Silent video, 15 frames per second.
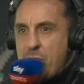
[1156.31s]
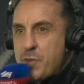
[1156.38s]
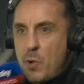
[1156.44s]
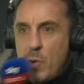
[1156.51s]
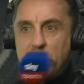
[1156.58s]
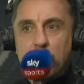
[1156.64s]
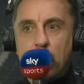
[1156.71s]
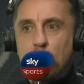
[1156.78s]

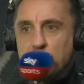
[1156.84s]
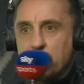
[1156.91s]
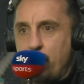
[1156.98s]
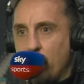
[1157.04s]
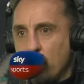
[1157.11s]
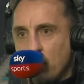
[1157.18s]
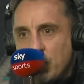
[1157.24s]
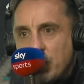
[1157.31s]
throwing loads of
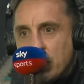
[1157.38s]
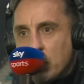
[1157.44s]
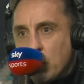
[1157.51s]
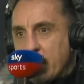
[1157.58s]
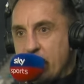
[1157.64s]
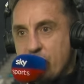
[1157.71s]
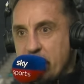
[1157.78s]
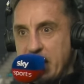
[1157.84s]
punches and
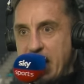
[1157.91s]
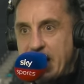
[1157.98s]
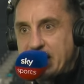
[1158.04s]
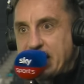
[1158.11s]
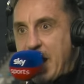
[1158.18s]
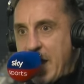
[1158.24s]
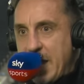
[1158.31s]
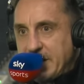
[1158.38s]
looking really
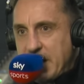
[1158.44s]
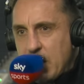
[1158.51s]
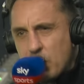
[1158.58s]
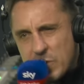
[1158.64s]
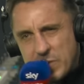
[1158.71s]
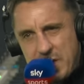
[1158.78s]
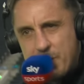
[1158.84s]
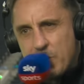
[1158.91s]
excited. I
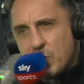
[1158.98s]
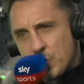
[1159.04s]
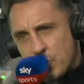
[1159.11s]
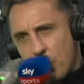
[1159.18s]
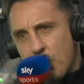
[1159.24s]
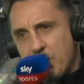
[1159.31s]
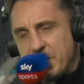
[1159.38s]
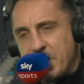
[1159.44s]
want to see a
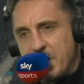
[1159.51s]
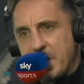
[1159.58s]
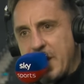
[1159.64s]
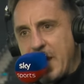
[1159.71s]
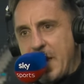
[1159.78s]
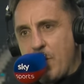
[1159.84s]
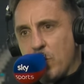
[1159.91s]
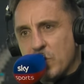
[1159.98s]
maturity in the game.